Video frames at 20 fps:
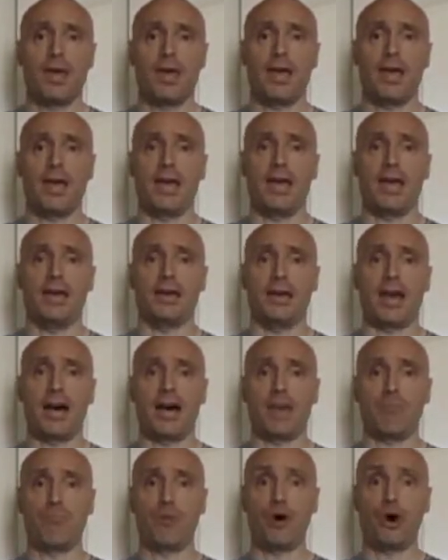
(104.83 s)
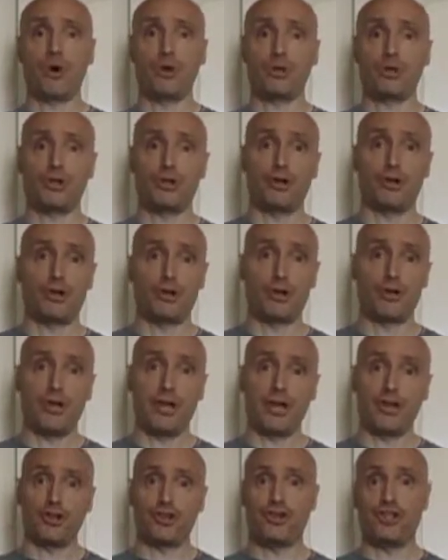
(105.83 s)
and I posed to her
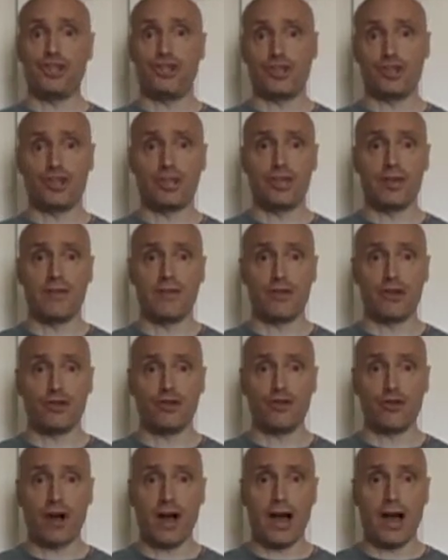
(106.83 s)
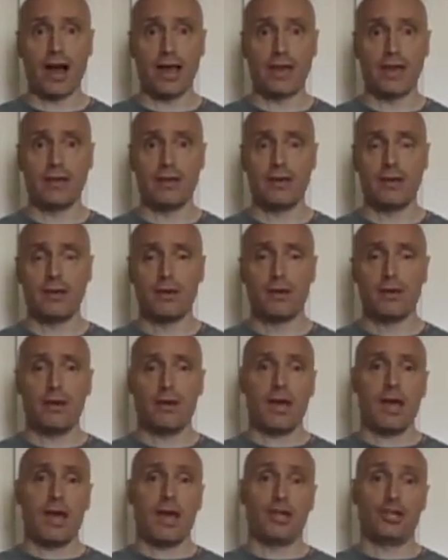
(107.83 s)
that she should give it a try.
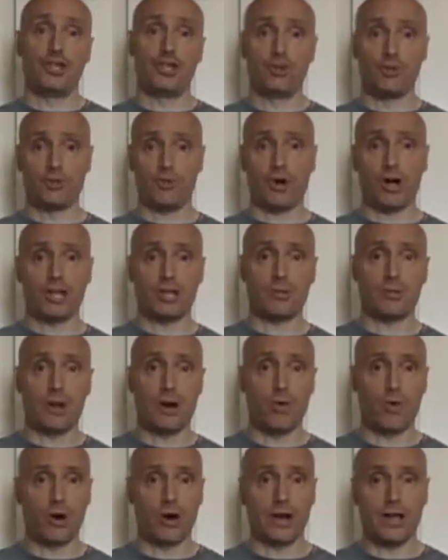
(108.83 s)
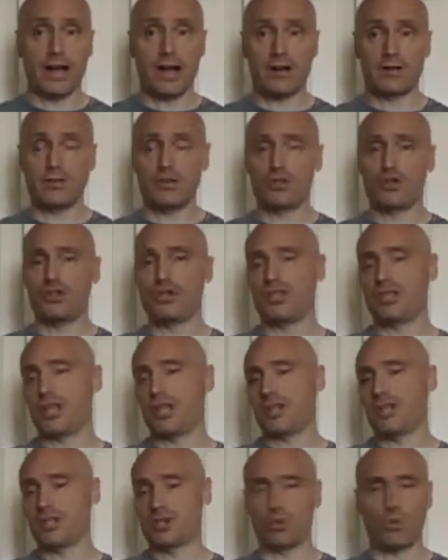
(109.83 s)
And she was watching my workouts, and she
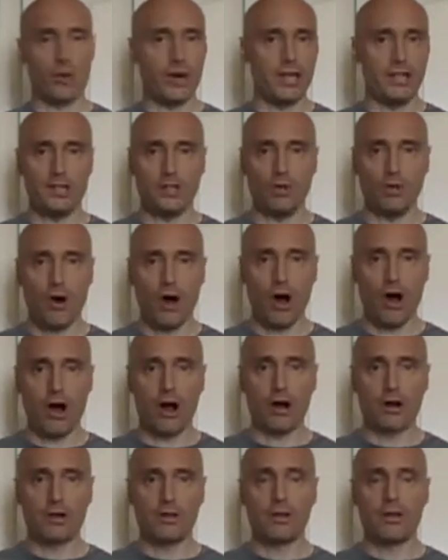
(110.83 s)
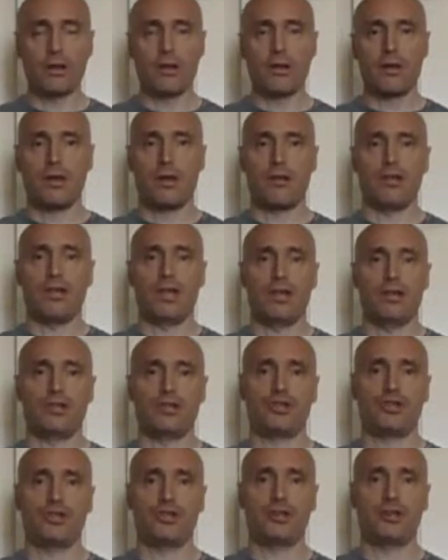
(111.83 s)
said it's way too hard, that
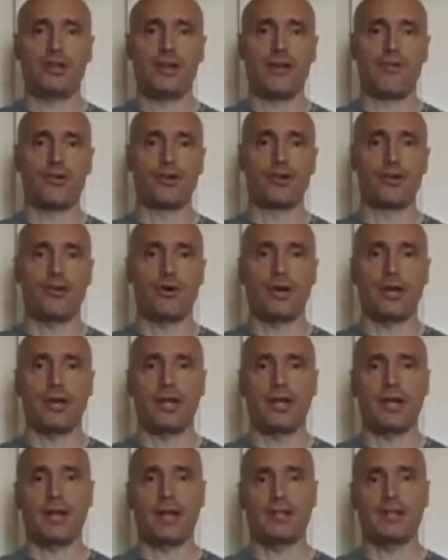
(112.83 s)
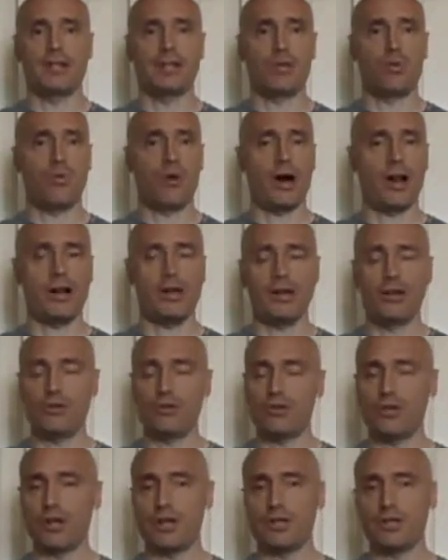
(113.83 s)
she could never do it. And I said, why don't you
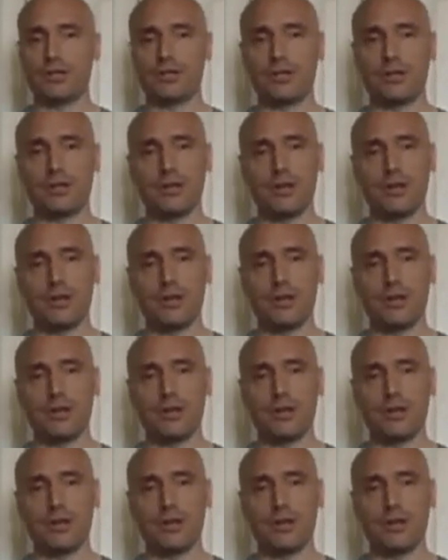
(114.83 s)
just